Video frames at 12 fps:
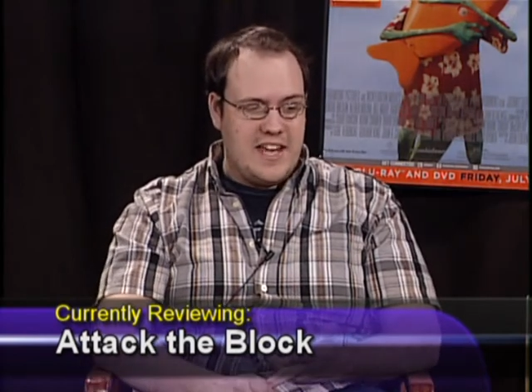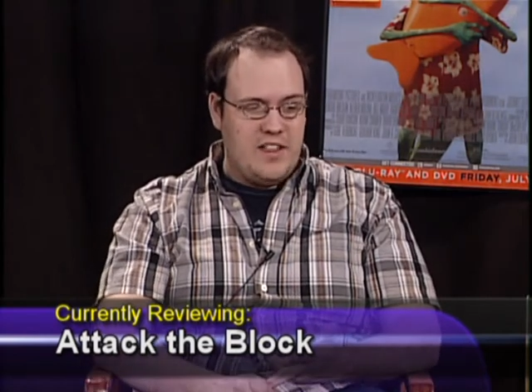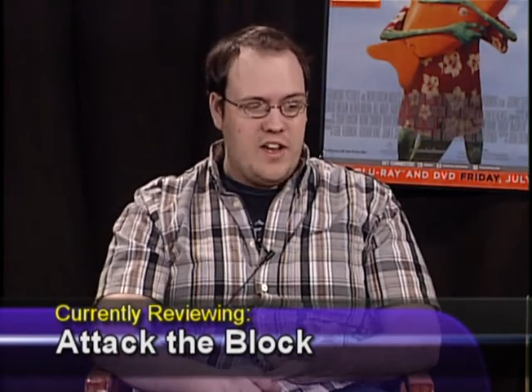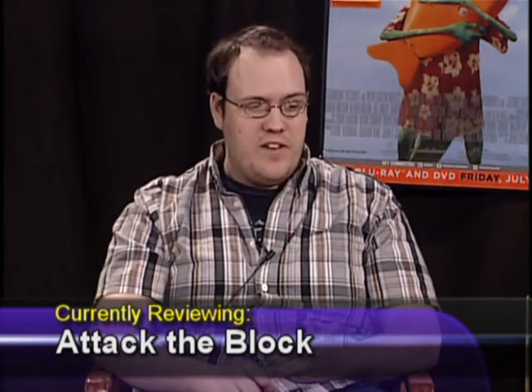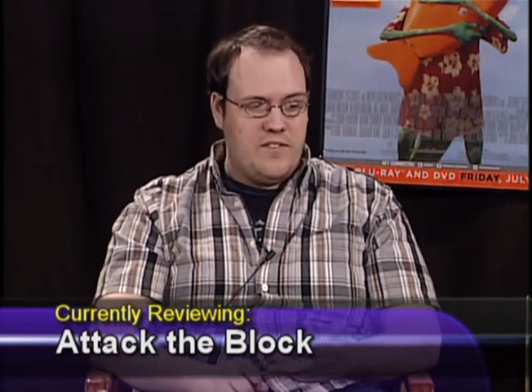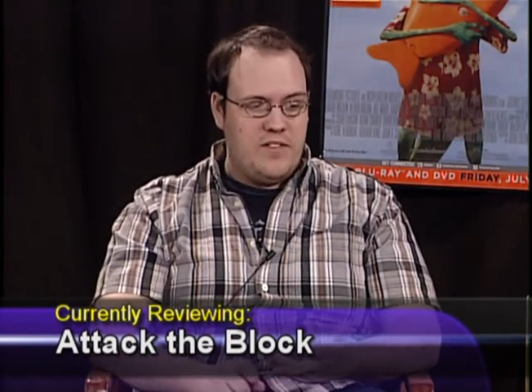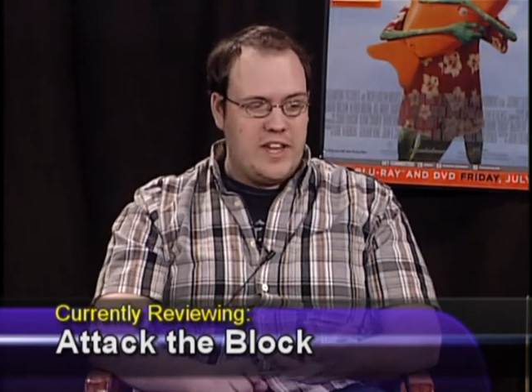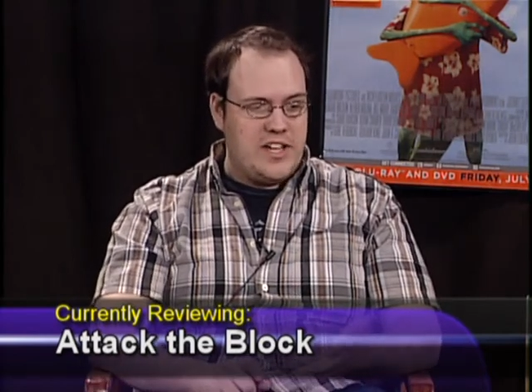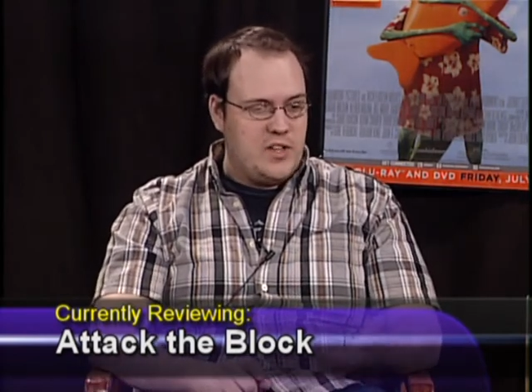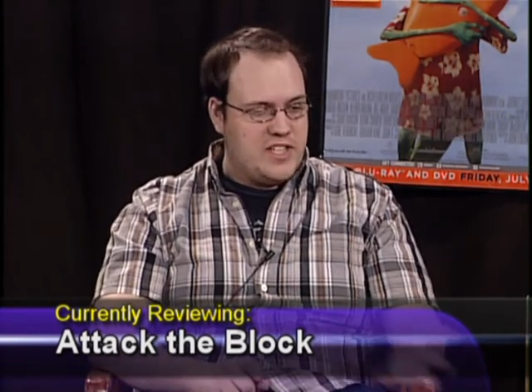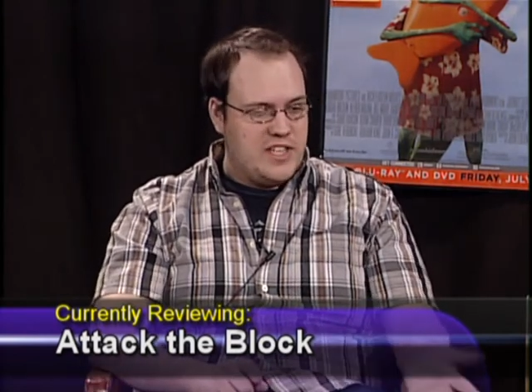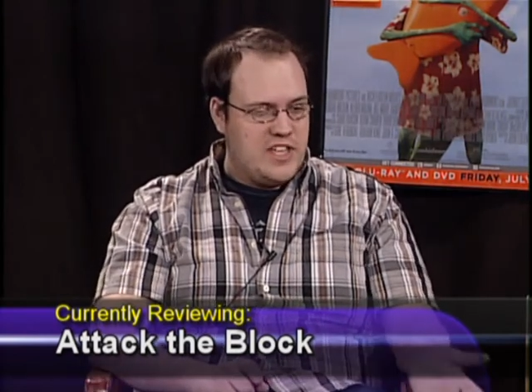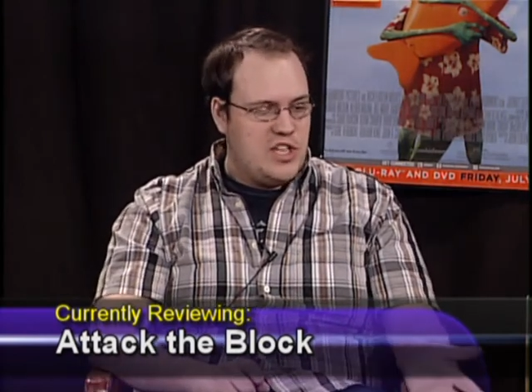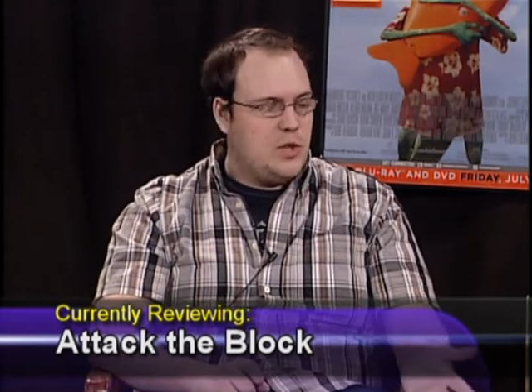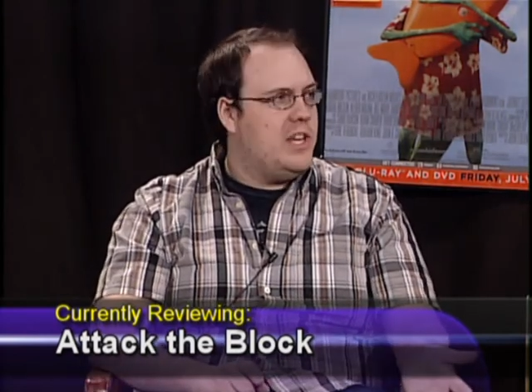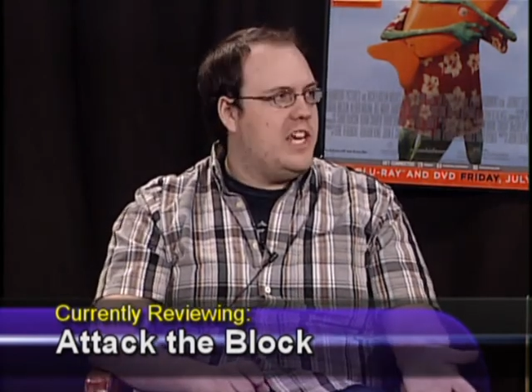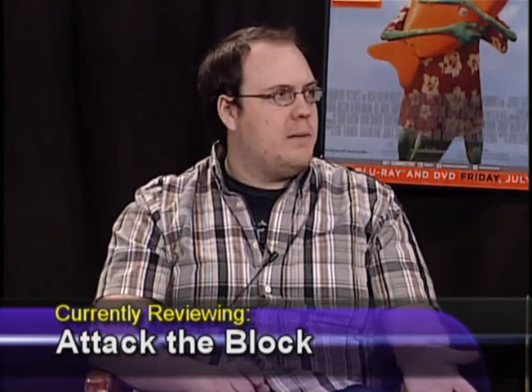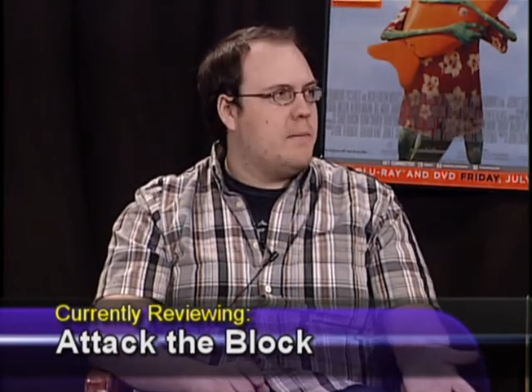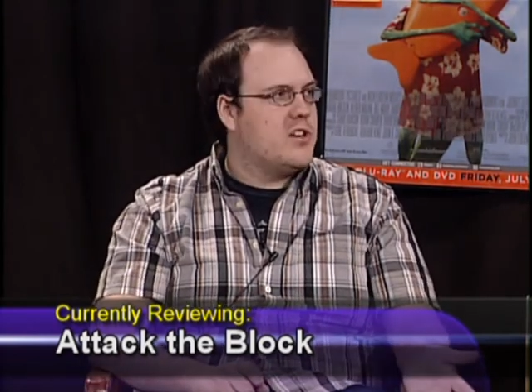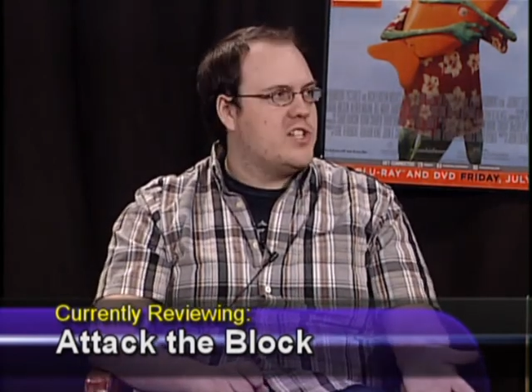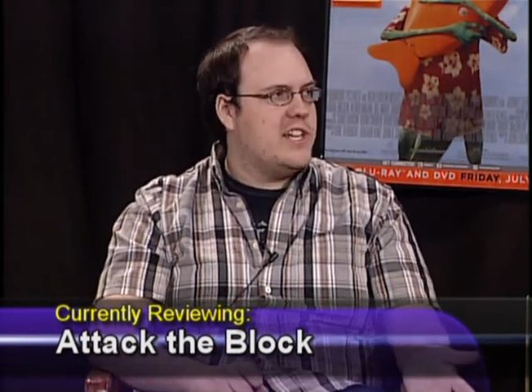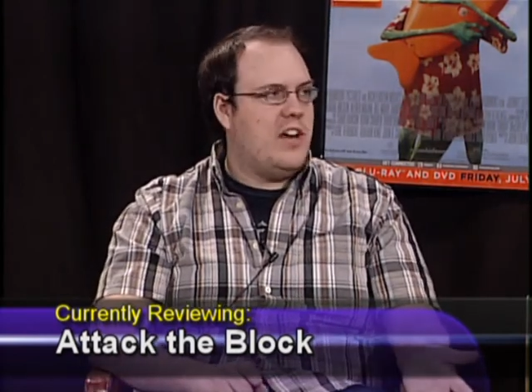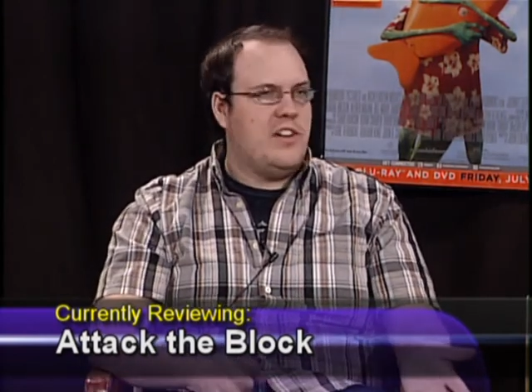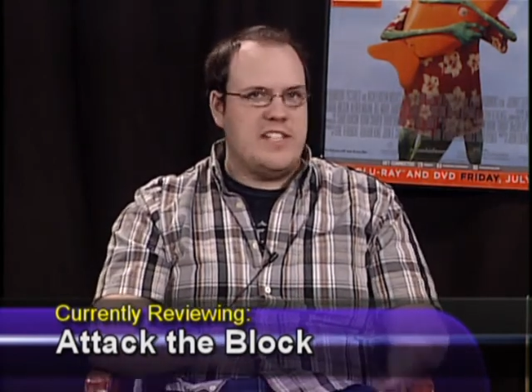I love, like you said, the unique
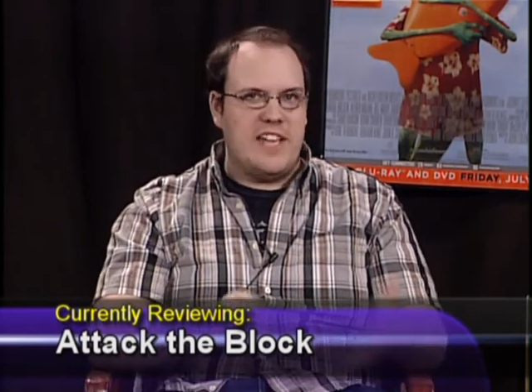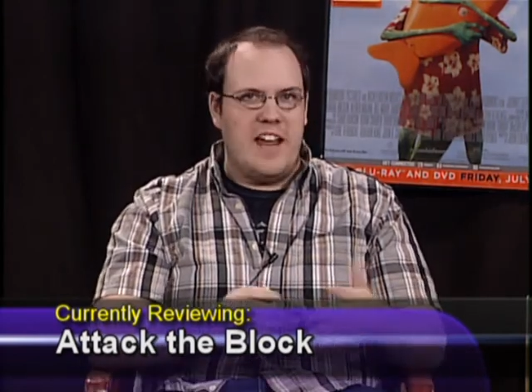personalities.